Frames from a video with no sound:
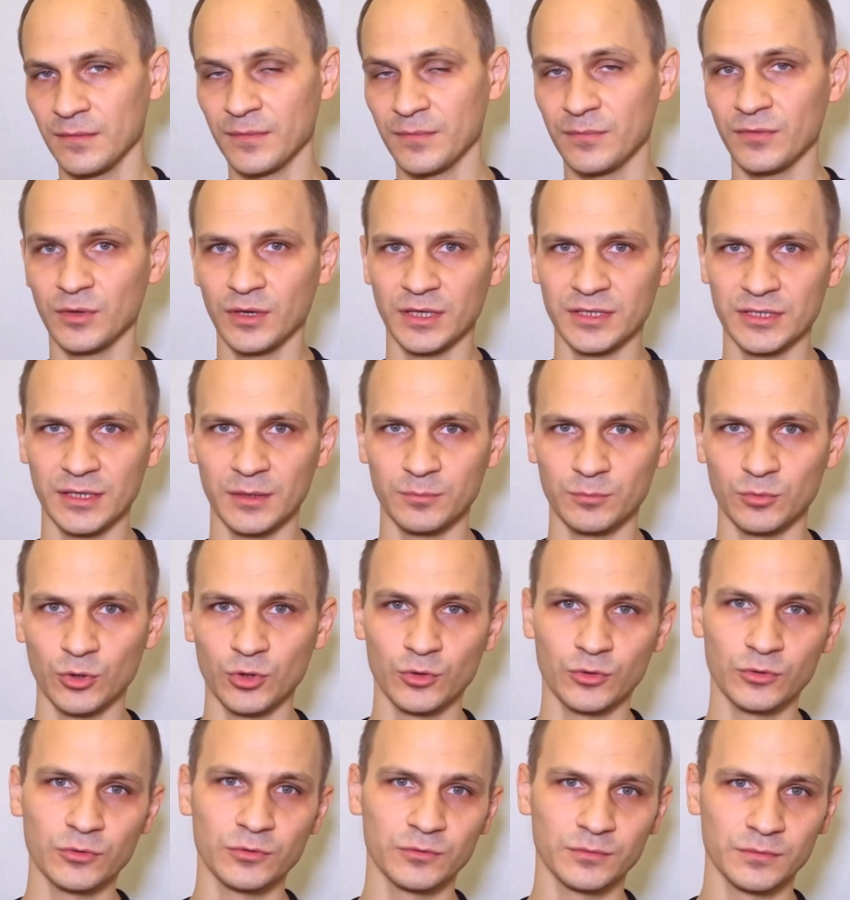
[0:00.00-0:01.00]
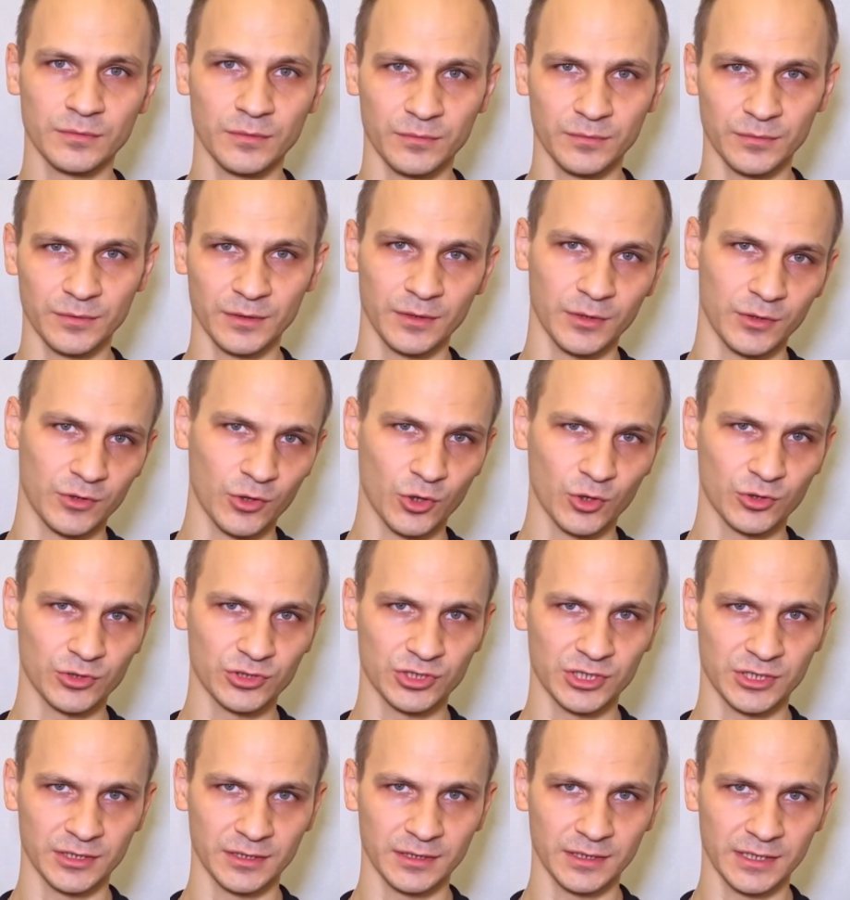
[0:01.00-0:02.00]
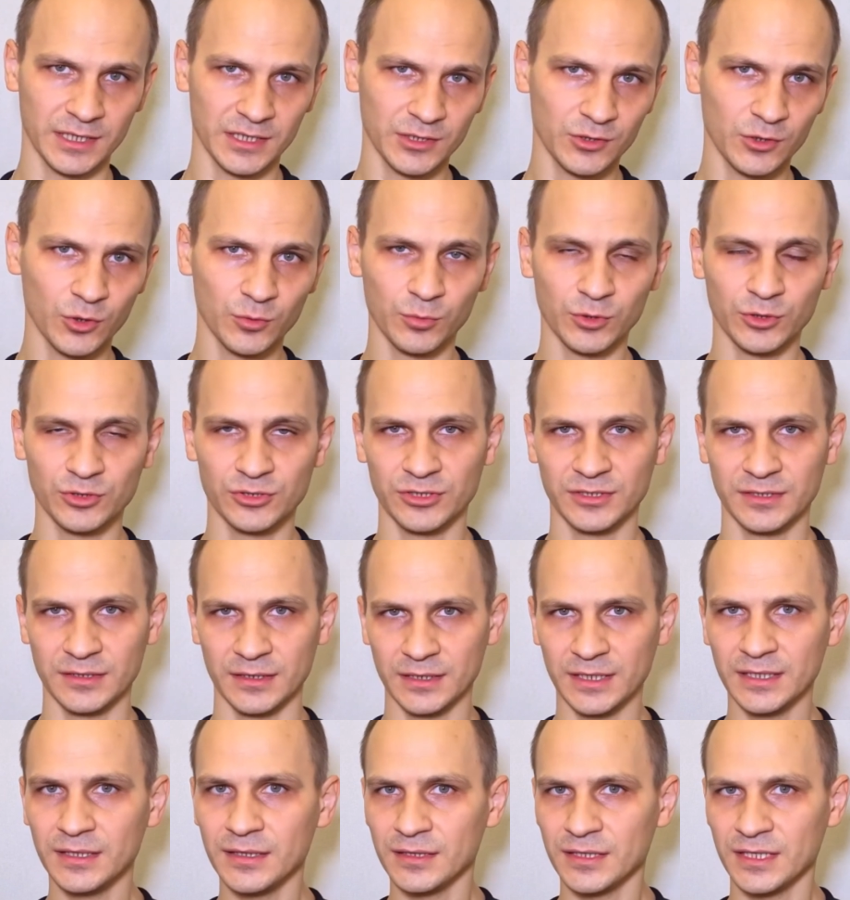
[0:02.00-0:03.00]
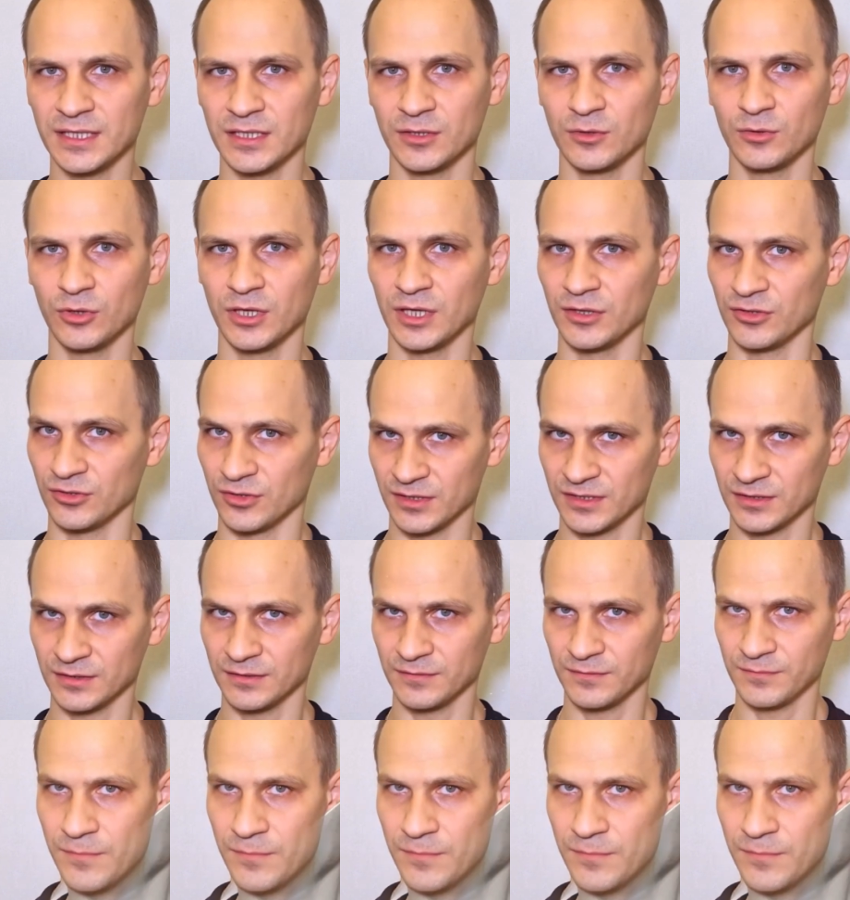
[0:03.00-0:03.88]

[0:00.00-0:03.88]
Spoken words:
For example, launching e-commerce in EU countries.